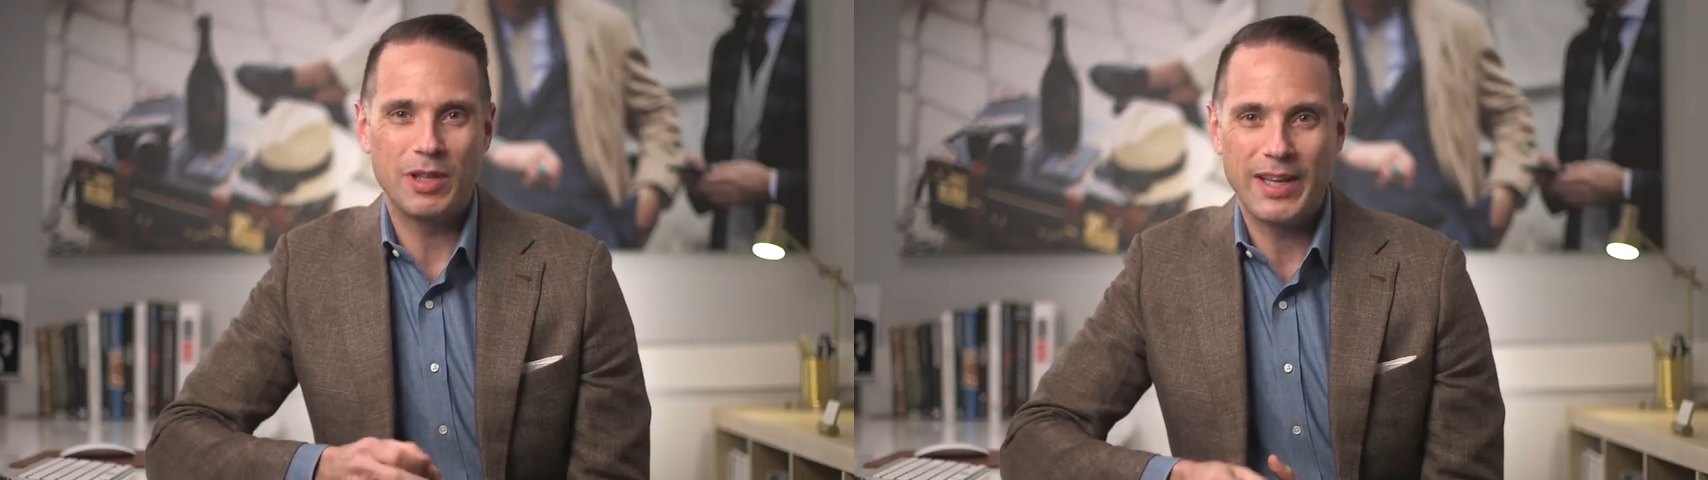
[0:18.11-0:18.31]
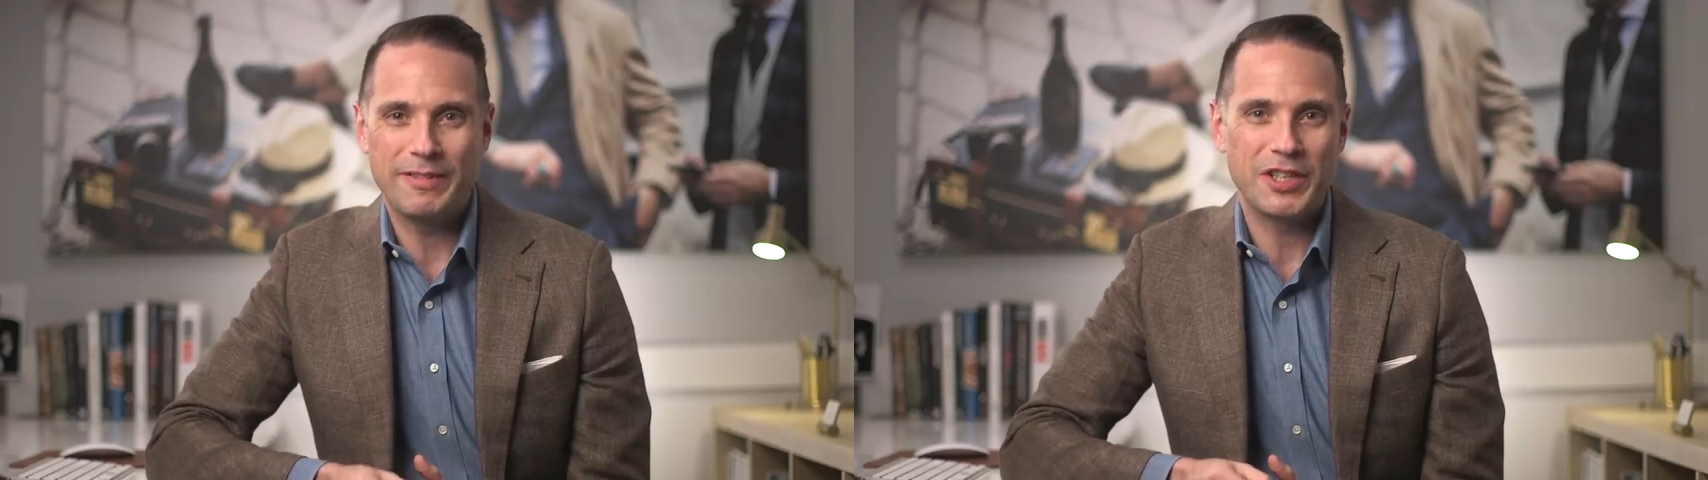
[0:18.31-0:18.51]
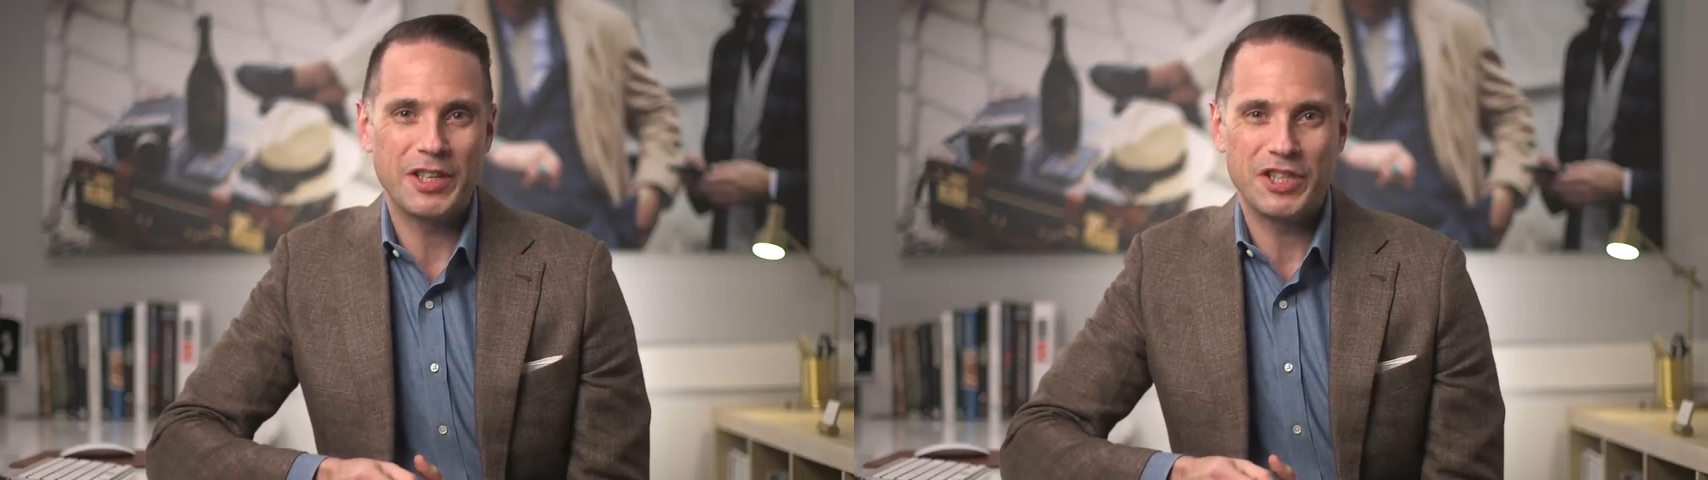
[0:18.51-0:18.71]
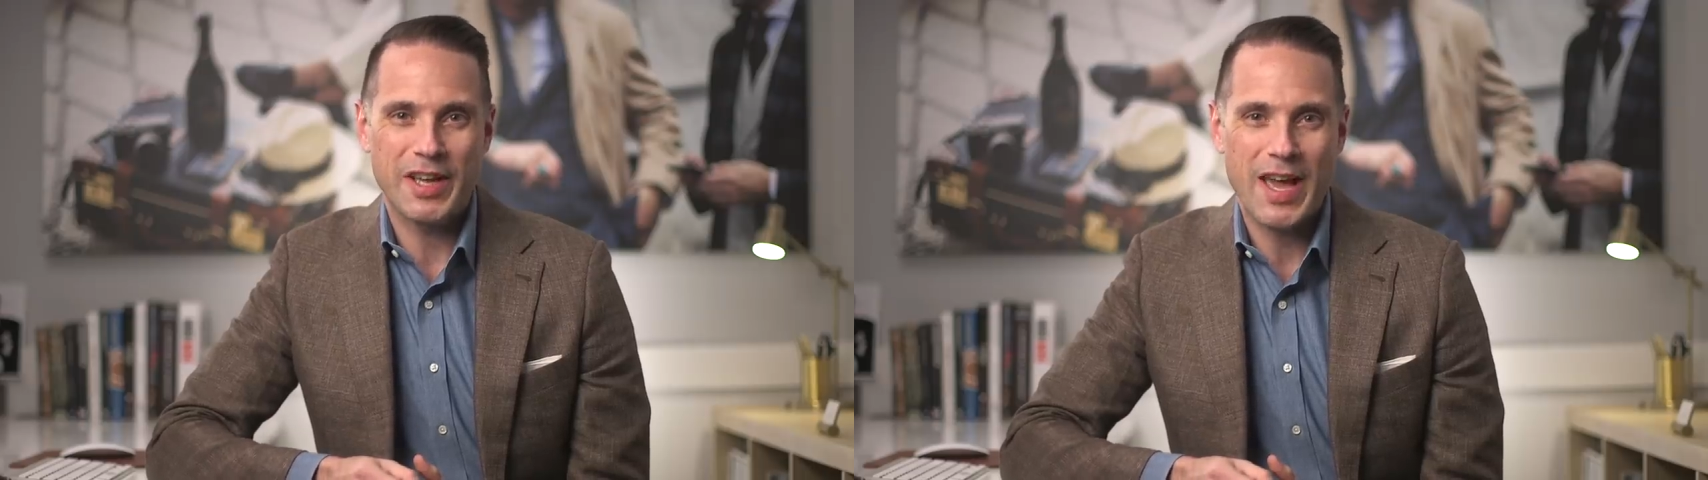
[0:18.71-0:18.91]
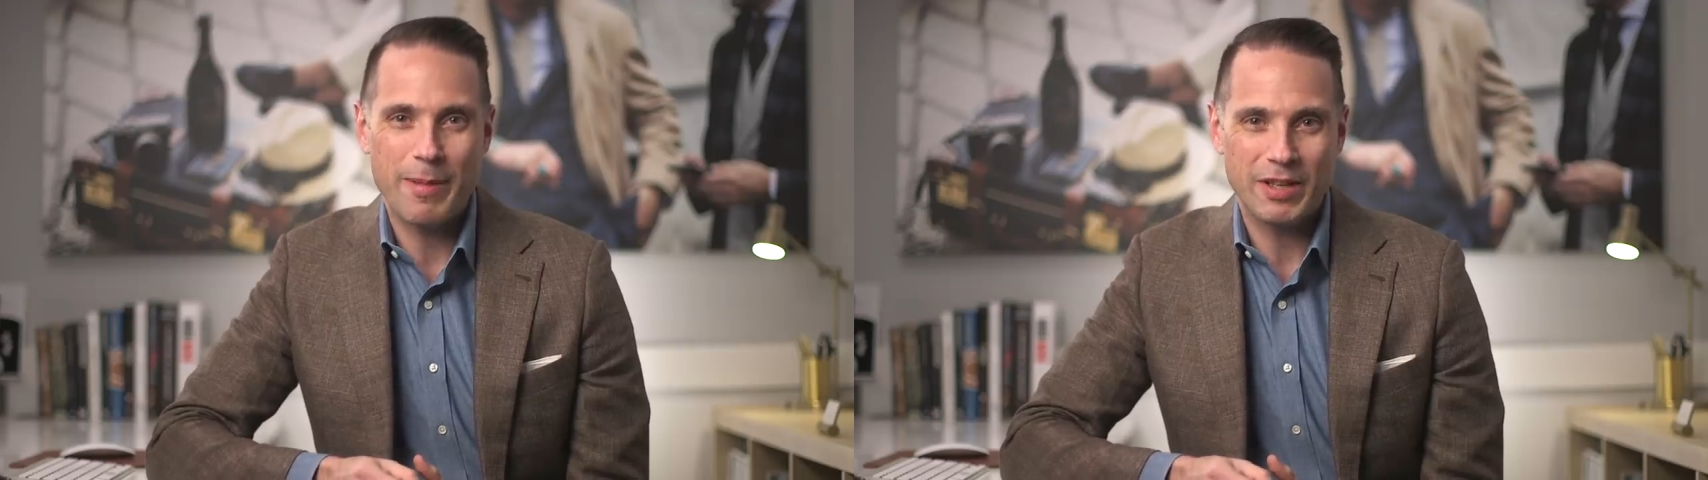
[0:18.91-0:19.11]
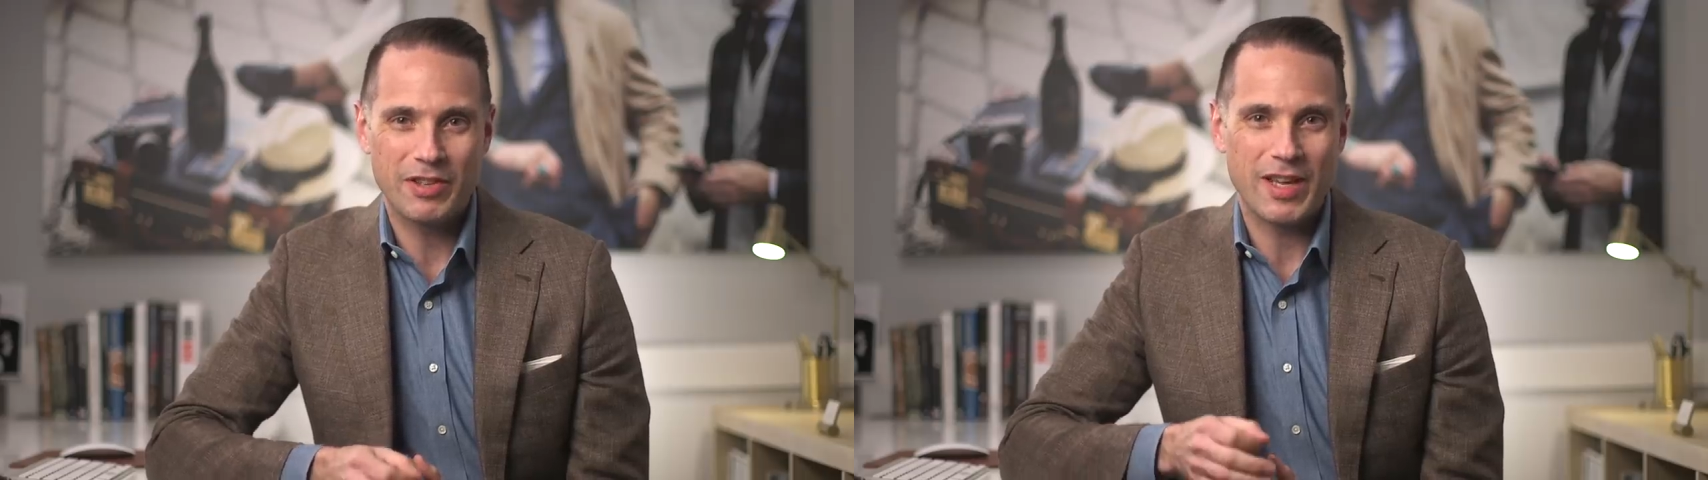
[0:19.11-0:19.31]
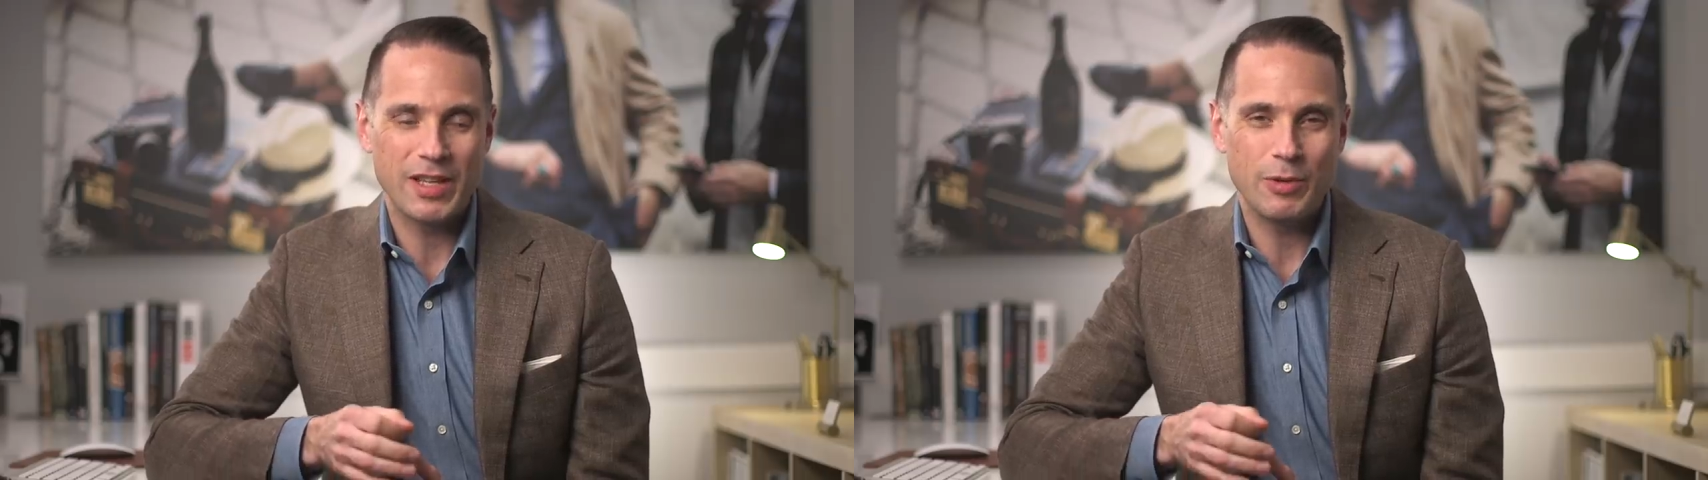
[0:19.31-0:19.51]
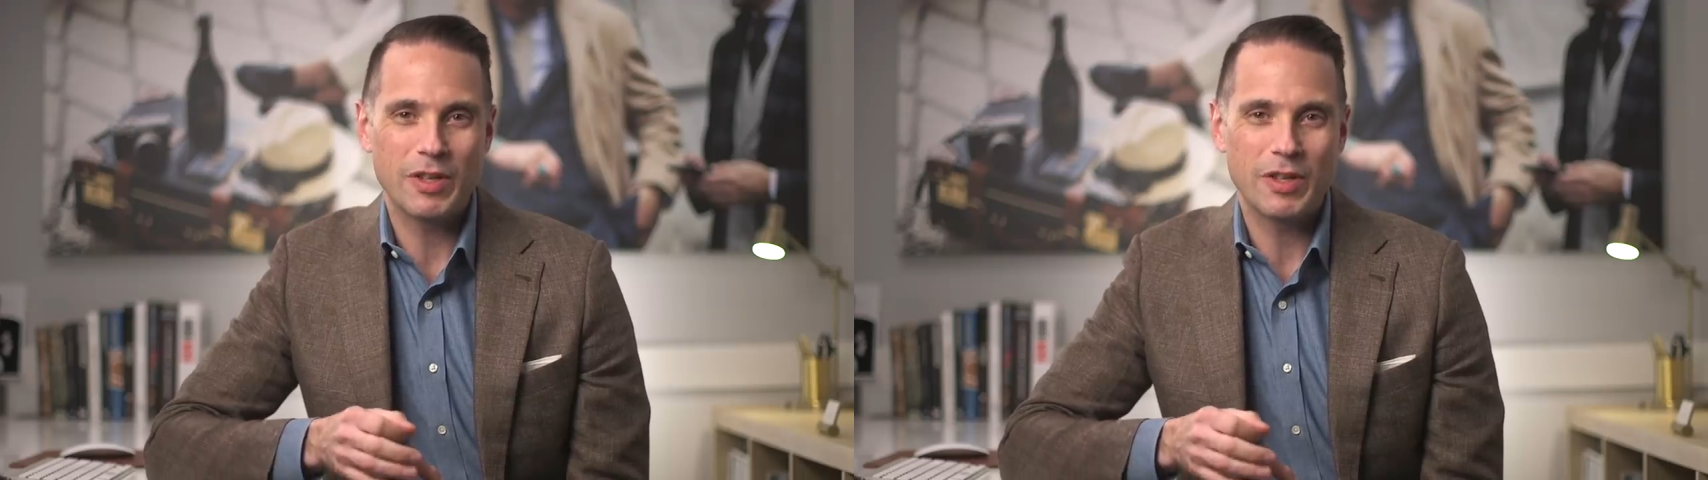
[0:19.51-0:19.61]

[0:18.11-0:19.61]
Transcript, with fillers: life-changing habits that you